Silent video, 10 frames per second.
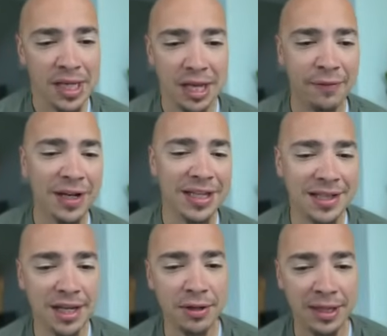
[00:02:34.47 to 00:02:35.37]
"If we
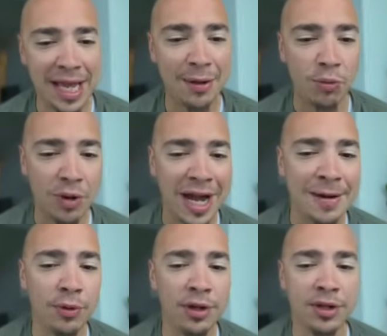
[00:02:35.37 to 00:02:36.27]
continue at that
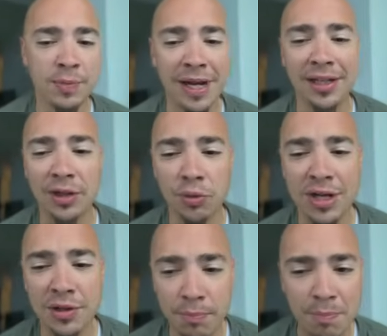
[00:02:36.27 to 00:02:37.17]
rate, we're expected to
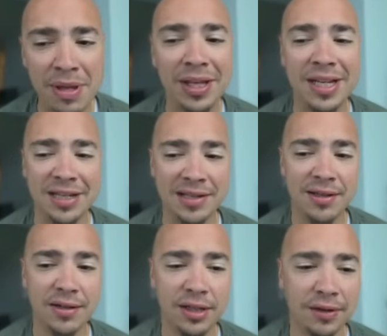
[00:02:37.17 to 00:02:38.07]
reach
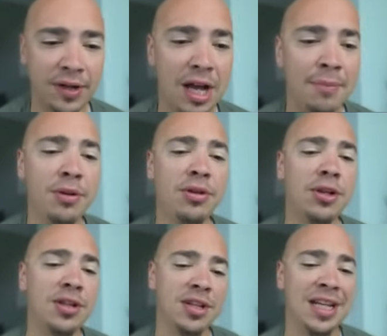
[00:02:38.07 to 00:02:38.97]
billions of compute
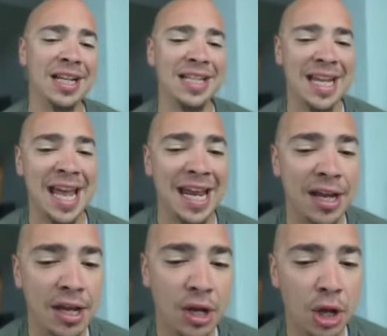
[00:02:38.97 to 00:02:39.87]
units in a
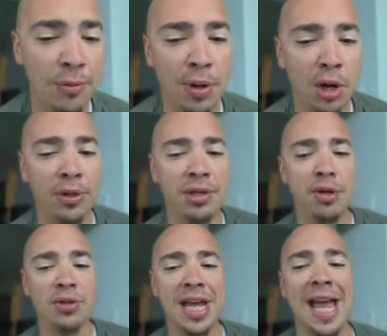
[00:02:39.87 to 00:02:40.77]
day, on par with the
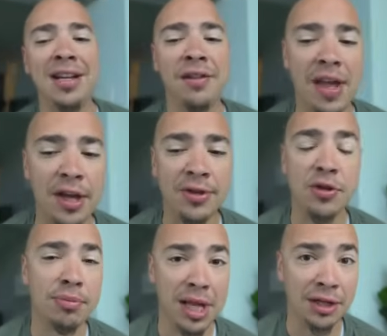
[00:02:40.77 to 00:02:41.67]
most active
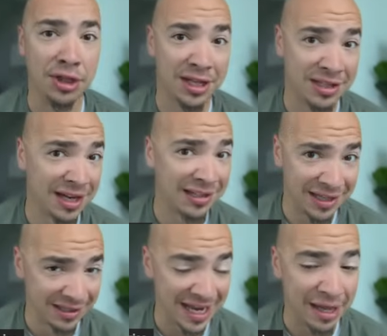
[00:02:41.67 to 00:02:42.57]
L2 blockchains that
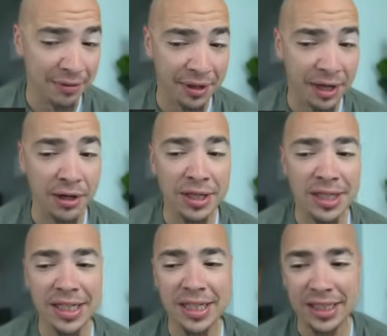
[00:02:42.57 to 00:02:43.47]
exist out there
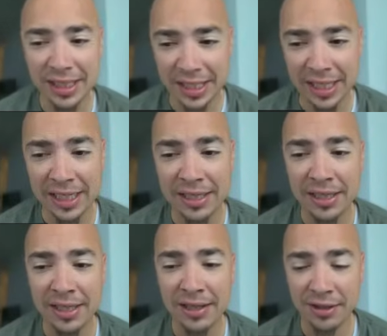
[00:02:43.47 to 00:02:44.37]

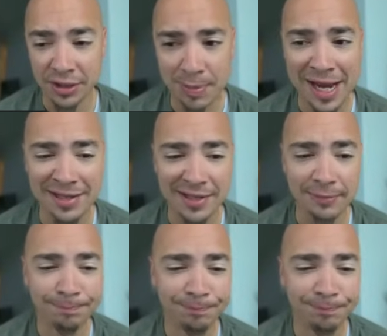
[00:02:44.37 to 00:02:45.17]
in the space.